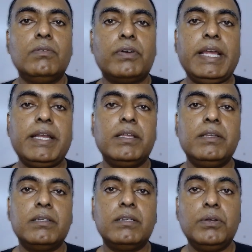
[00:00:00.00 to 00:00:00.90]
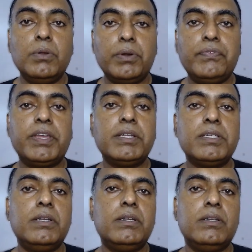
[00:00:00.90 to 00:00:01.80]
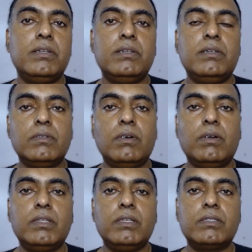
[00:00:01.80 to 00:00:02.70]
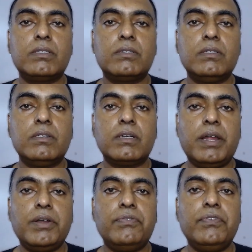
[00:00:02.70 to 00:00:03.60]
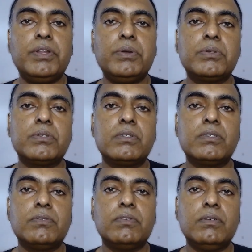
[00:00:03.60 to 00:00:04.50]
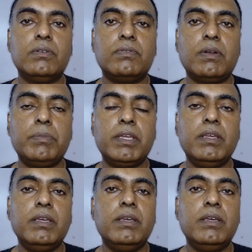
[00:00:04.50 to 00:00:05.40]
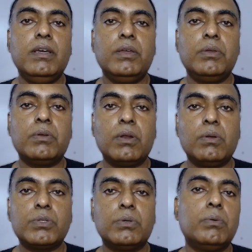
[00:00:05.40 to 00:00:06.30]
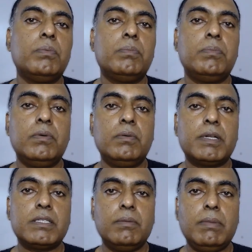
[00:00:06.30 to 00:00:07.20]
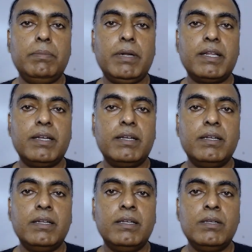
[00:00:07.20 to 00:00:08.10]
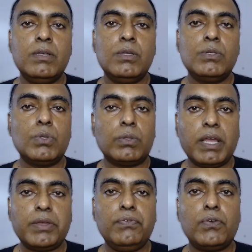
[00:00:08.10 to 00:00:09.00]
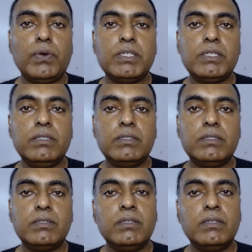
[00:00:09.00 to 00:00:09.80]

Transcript: for getting notification on these kind of videos from me, you can also press the bell button. So thank you for watching.